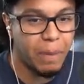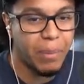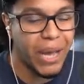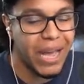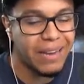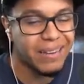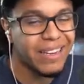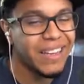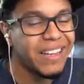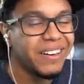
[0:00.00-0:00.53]

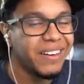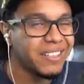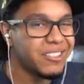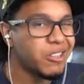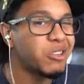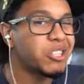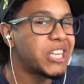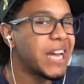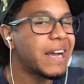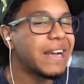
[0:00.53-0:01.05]
But let's
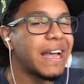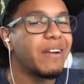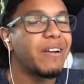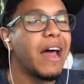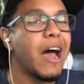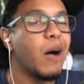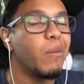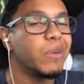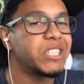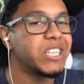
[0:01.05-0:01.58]
go check out
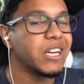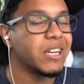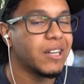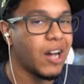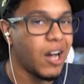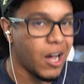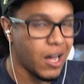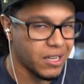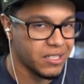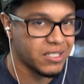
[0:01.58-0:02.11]
how much it
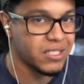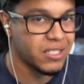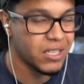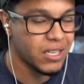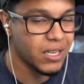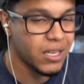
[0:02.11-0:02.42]
costs